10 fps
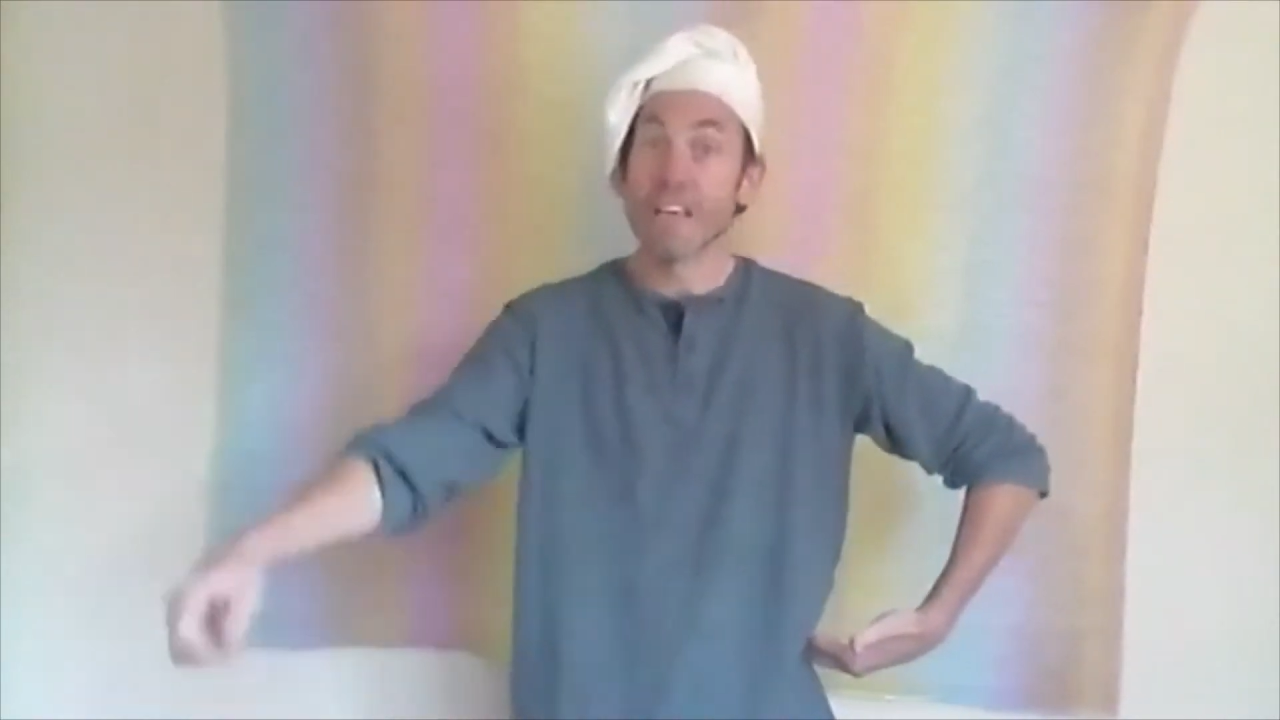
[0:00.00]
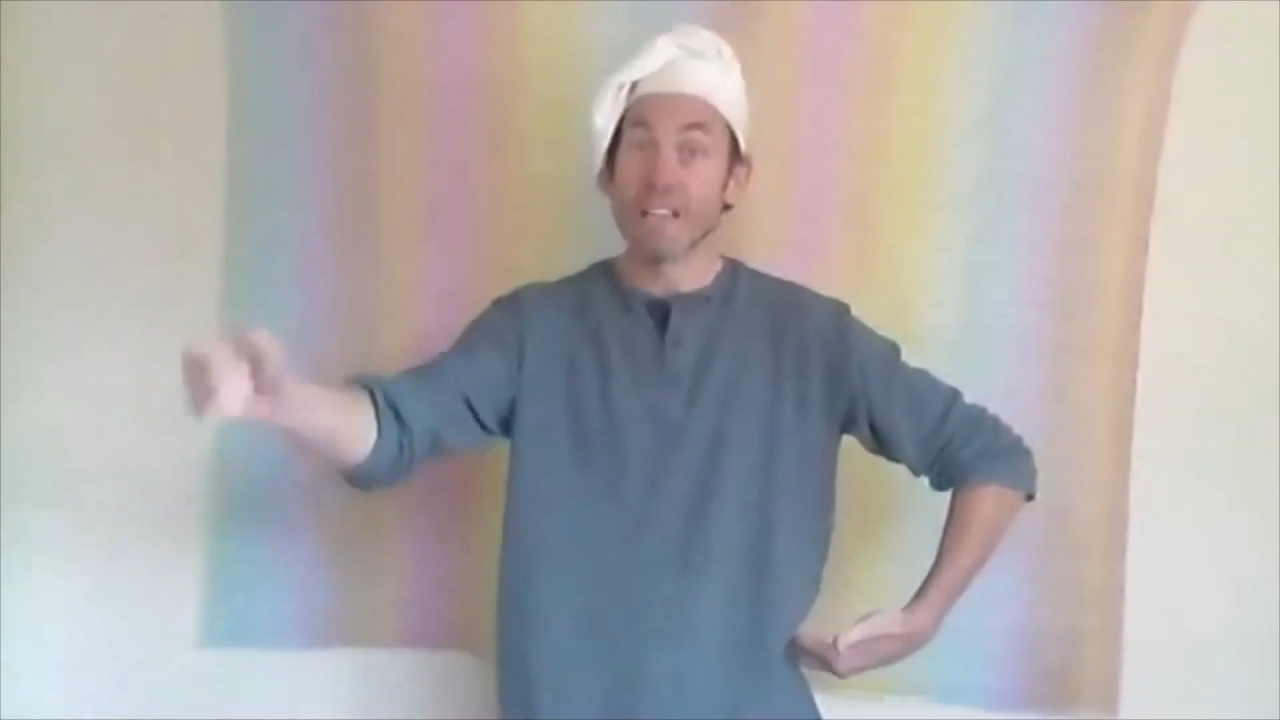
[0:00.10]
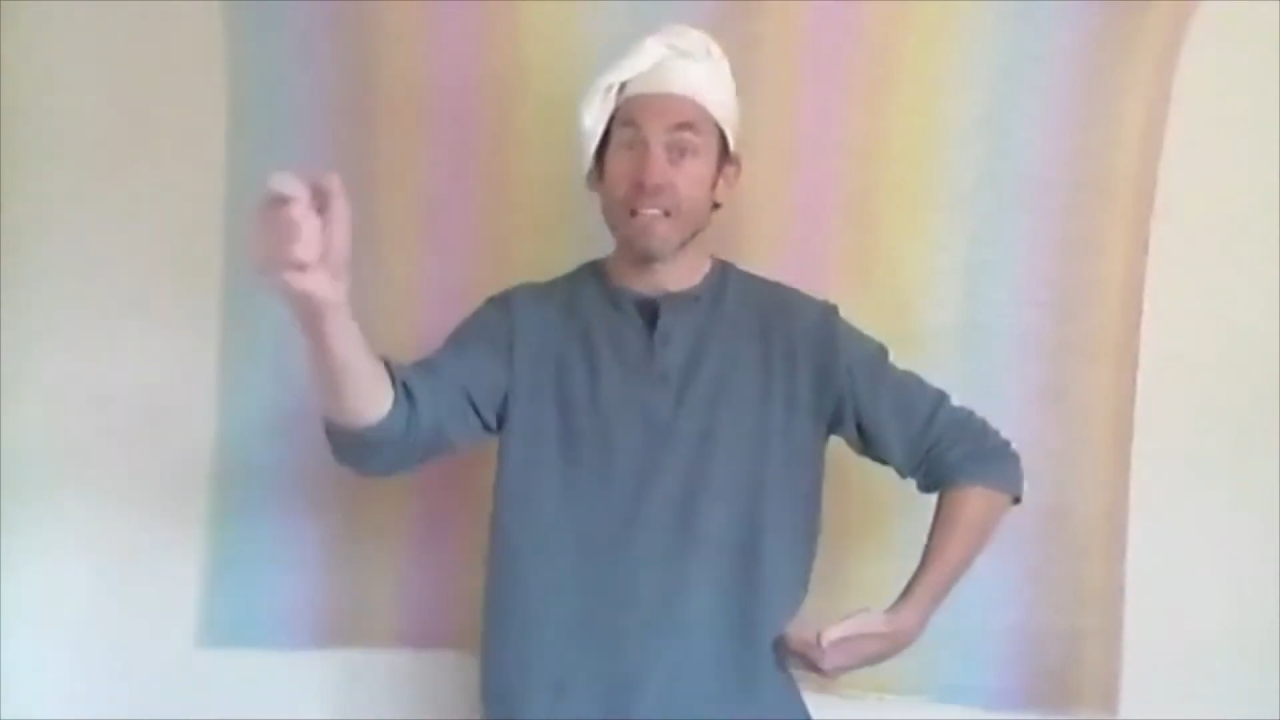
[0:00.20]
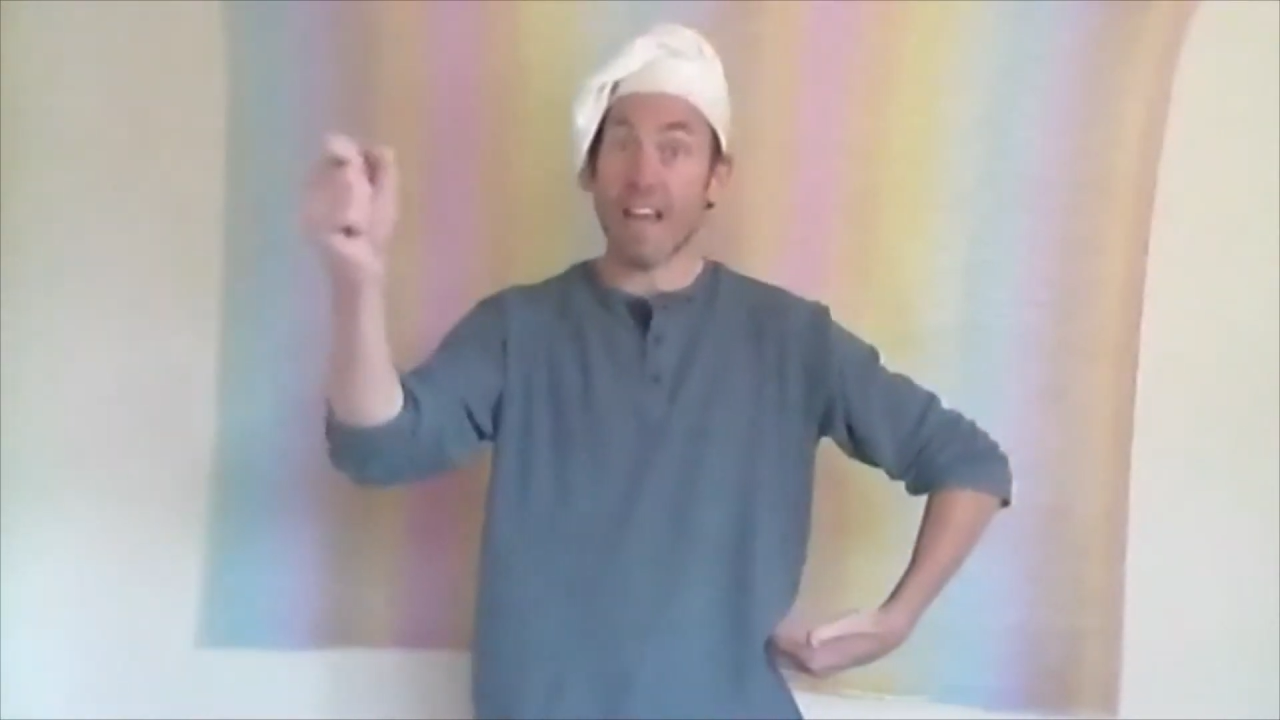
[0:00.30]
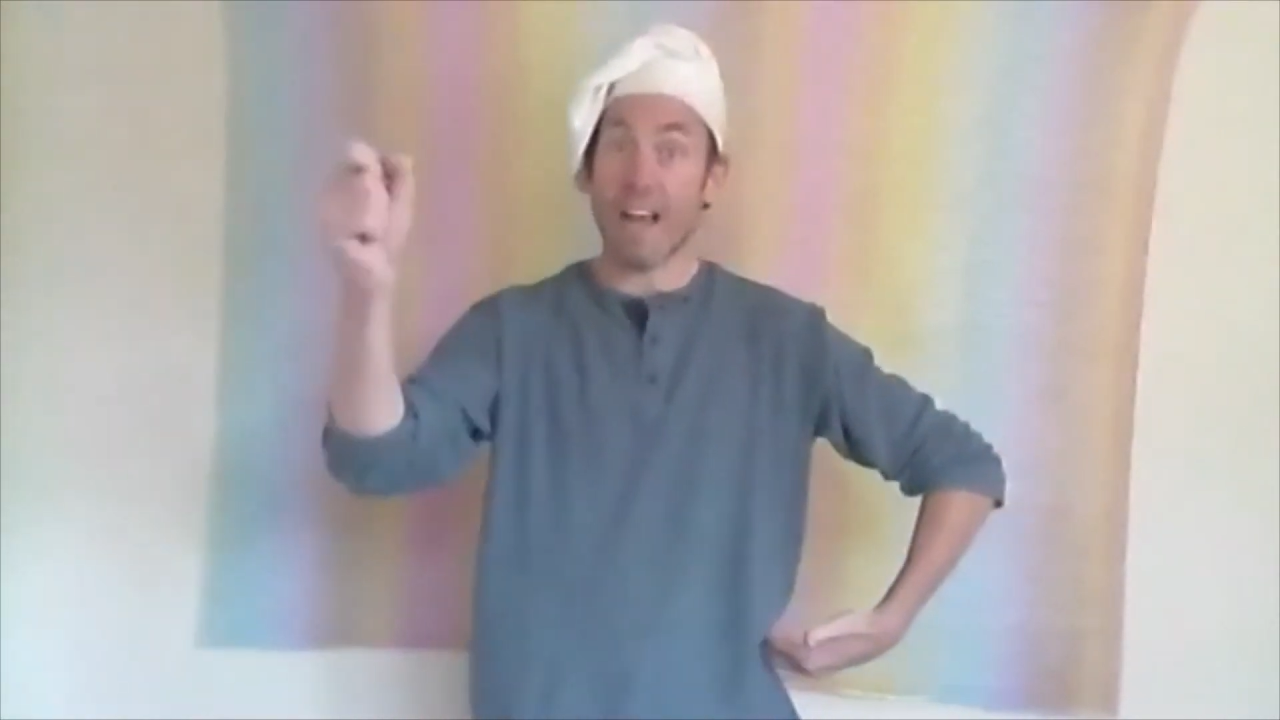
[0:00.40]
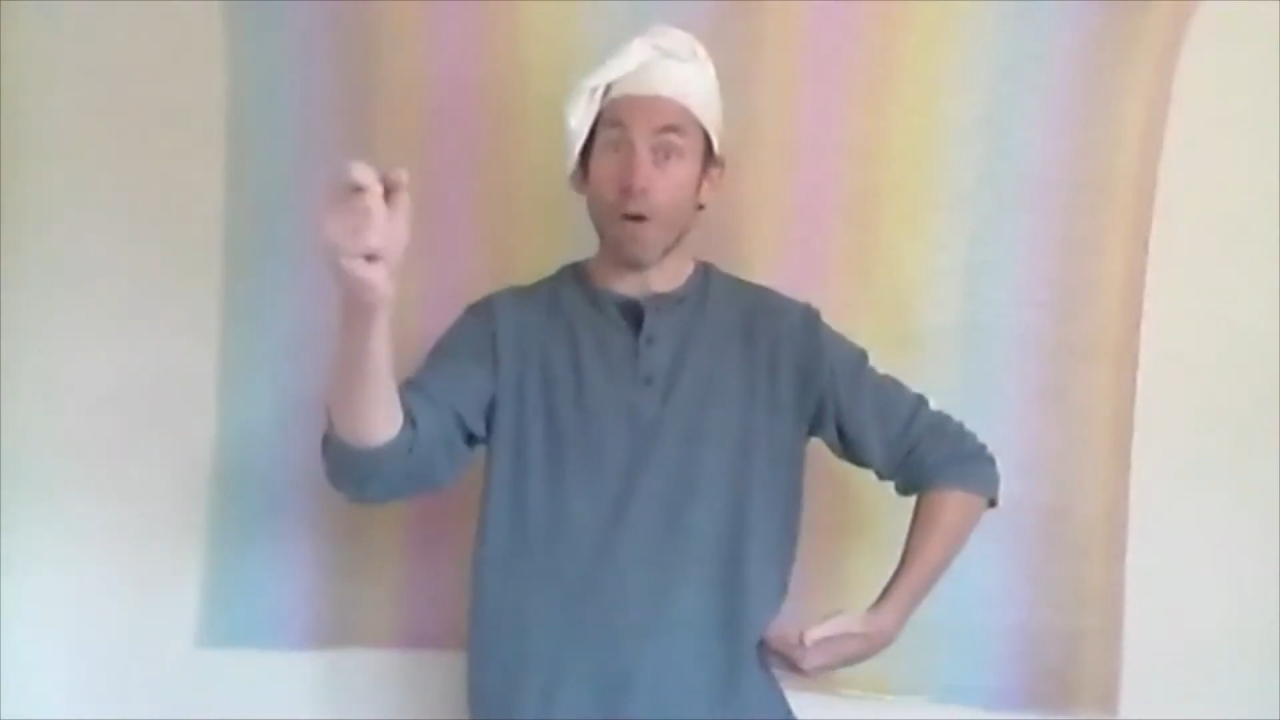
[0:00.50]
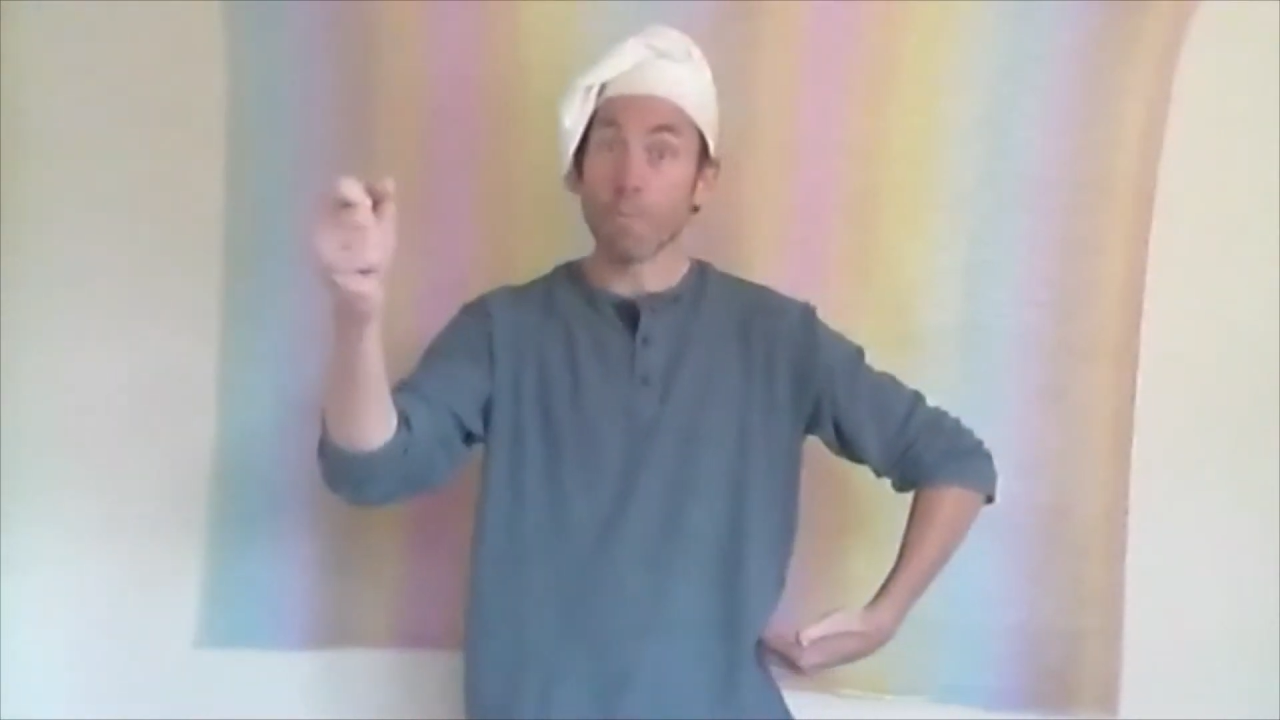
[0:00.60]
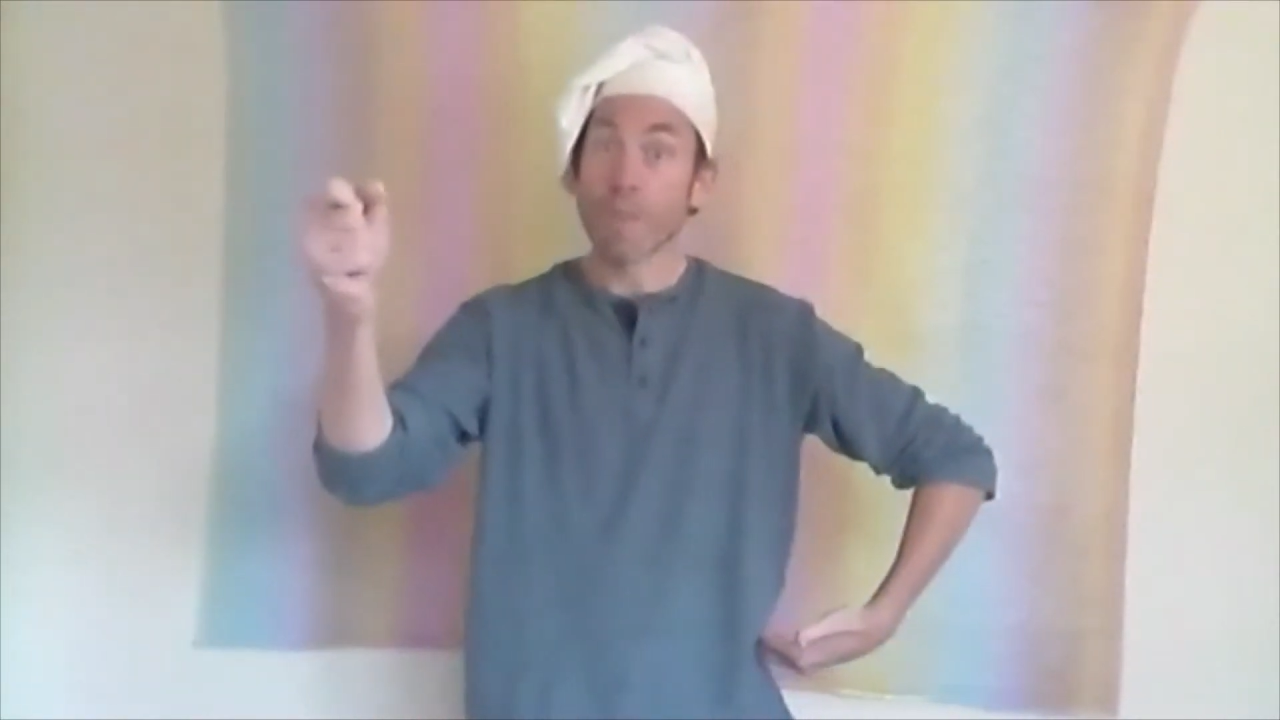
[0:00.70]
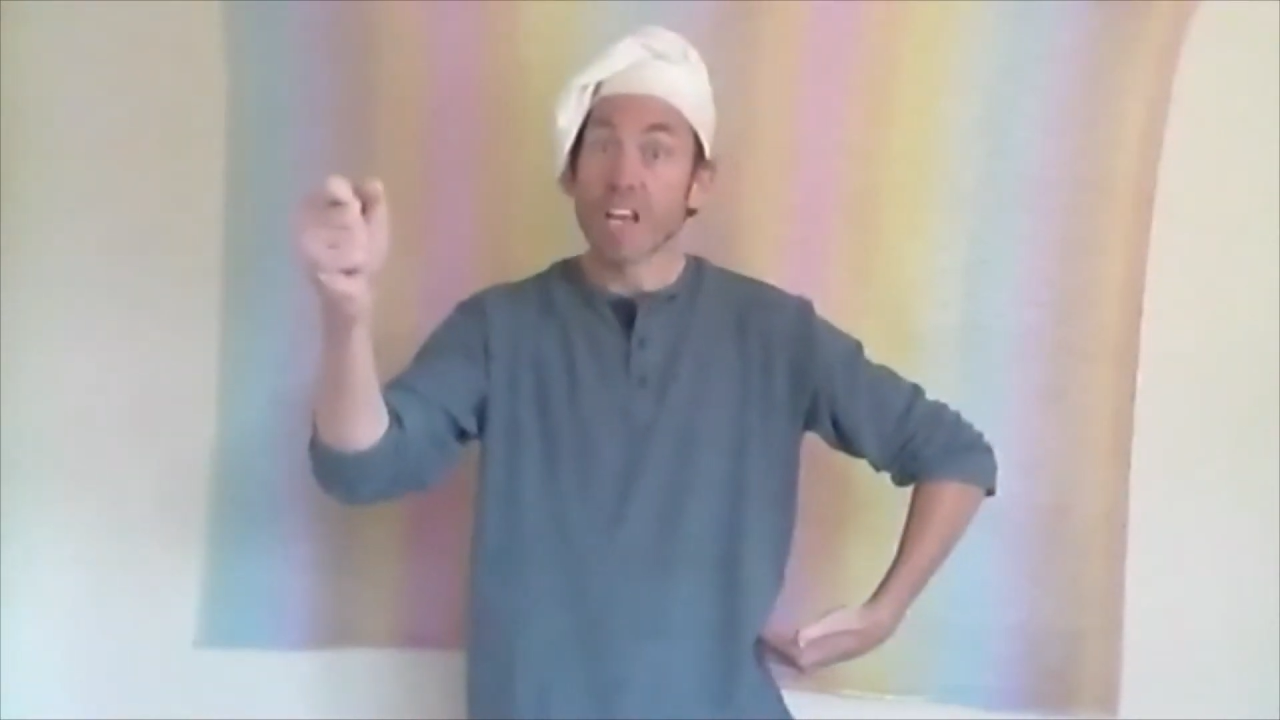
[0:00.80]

Now,